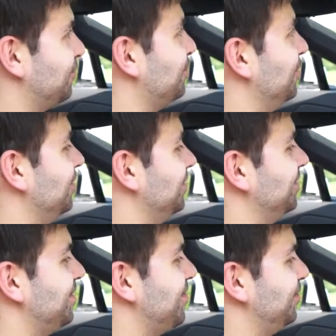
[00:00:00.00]

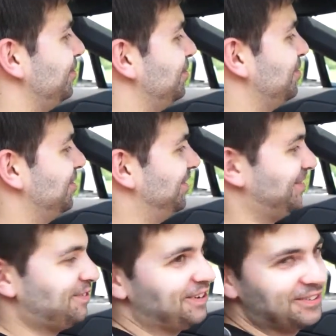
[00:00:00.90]
And we're taking the
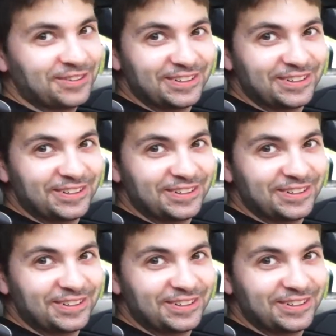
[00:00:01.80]
two competition